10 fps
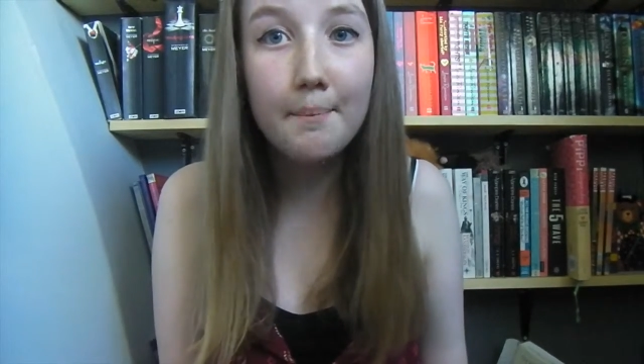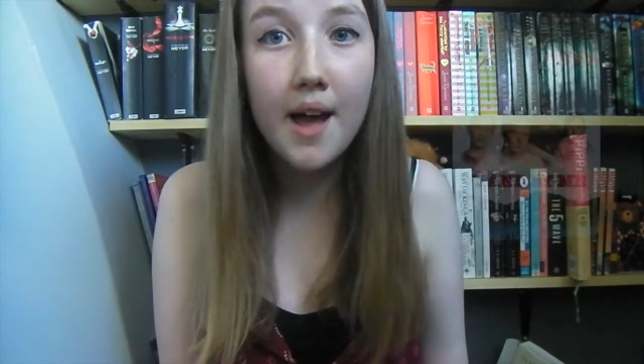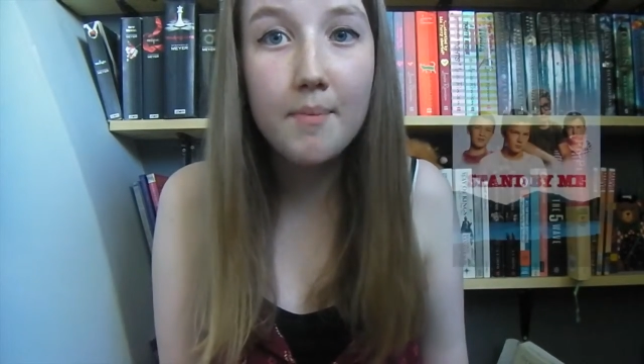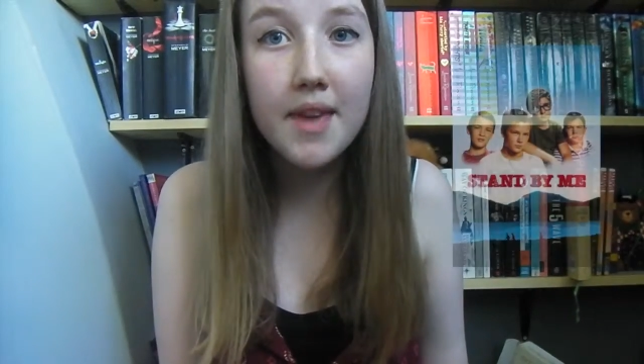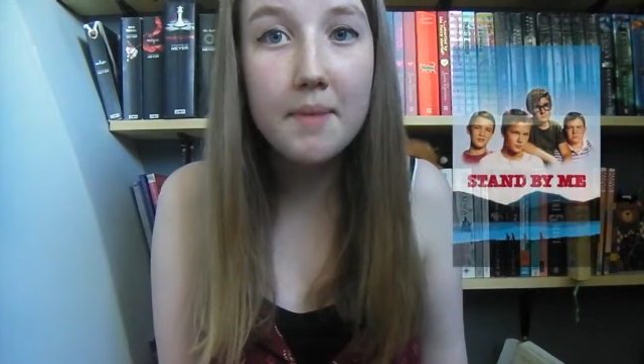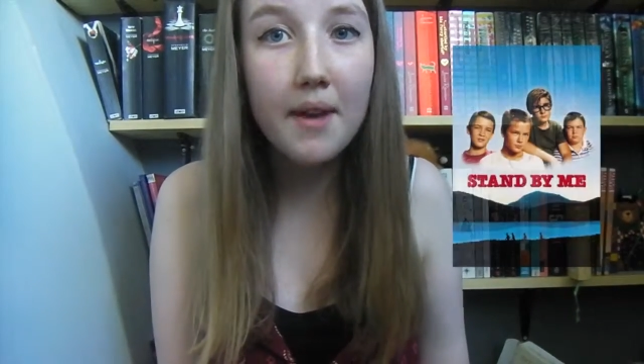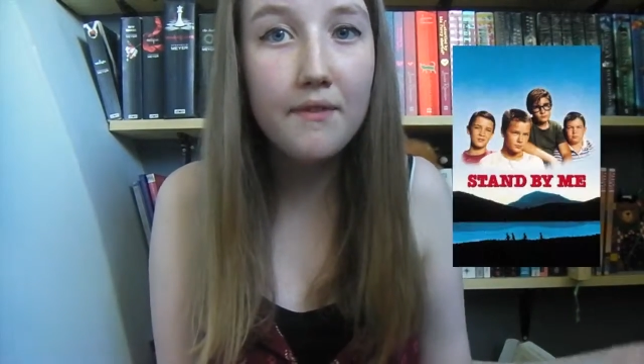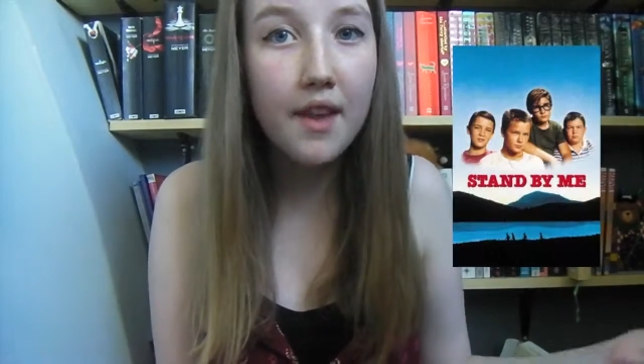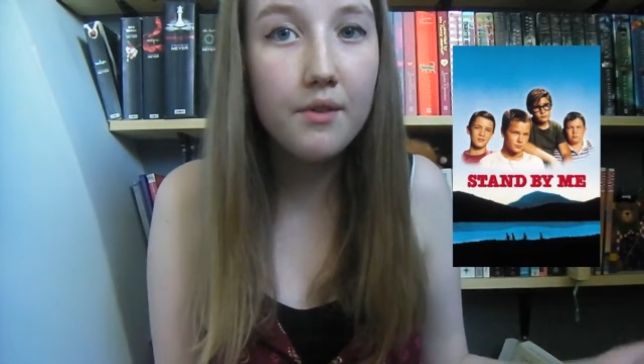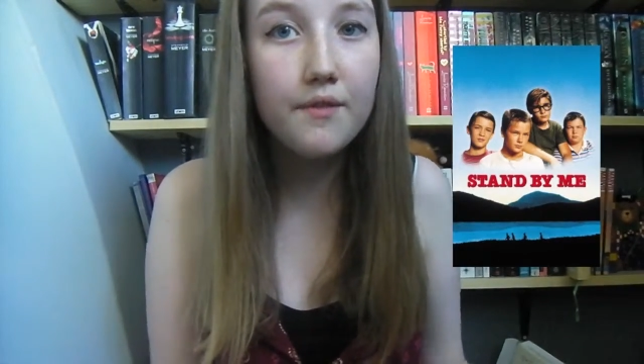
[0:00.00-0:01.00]
By Me, my
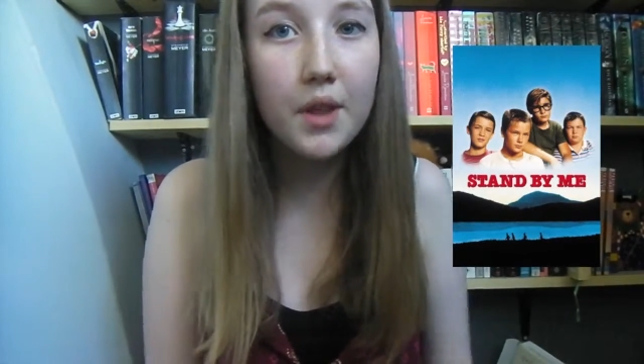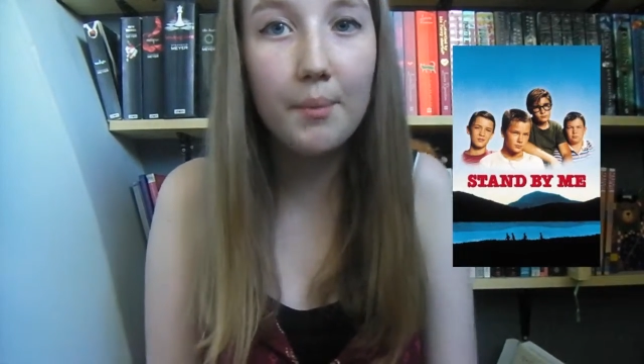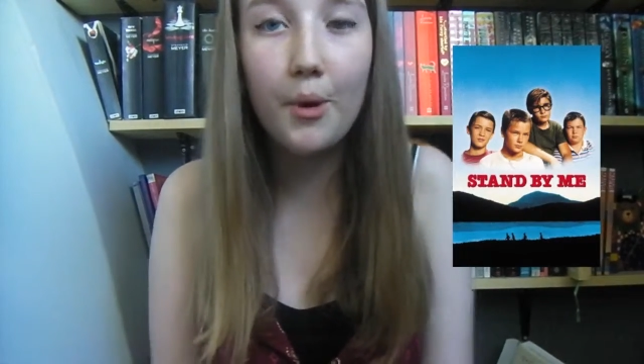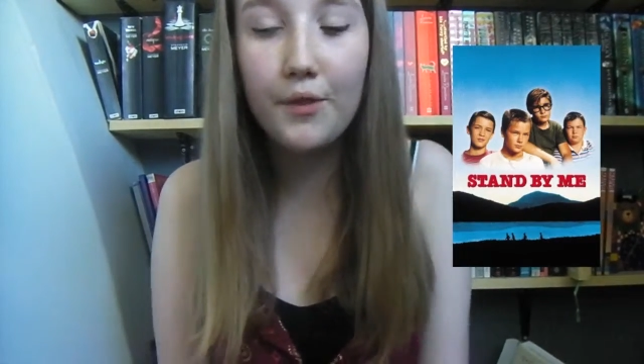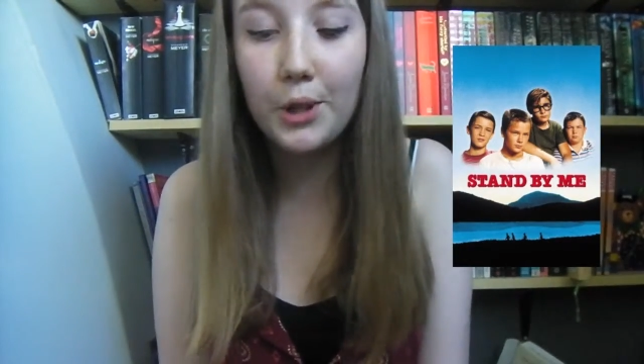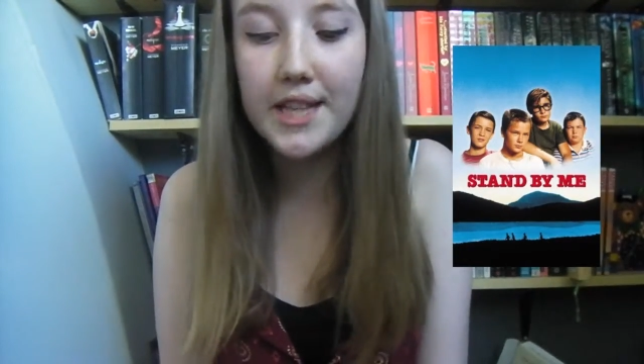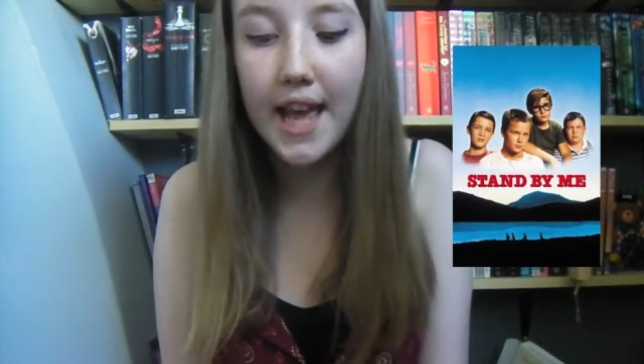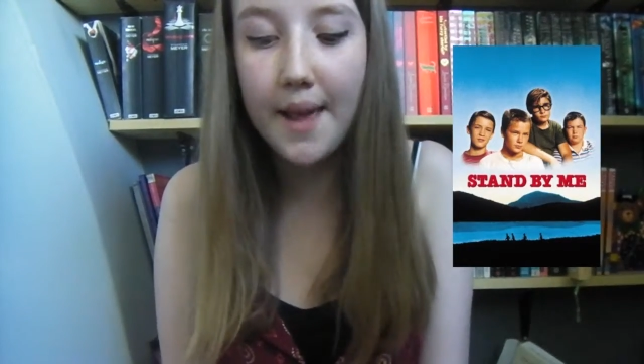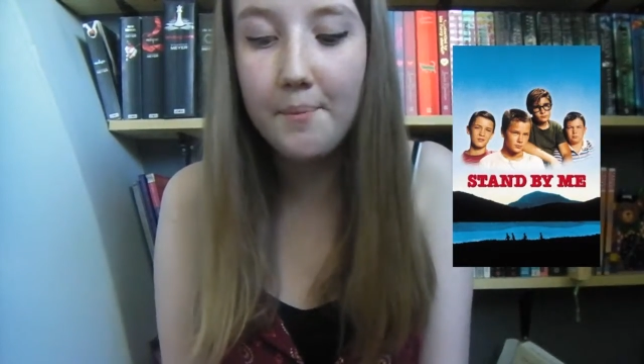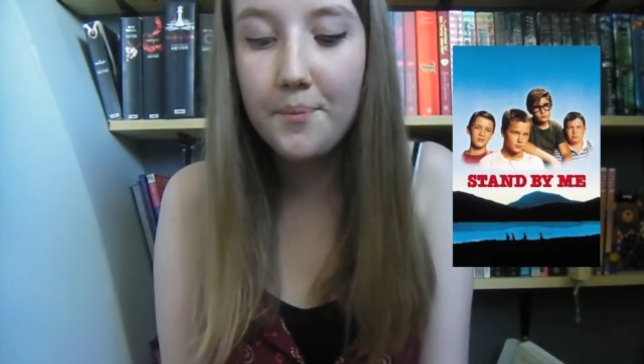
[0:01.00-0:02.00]
favourite film of all
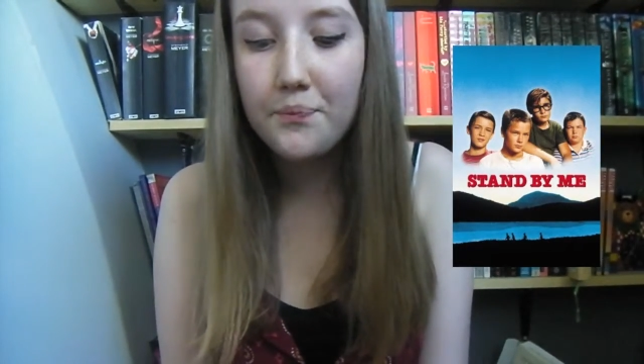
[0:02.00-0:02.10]
time,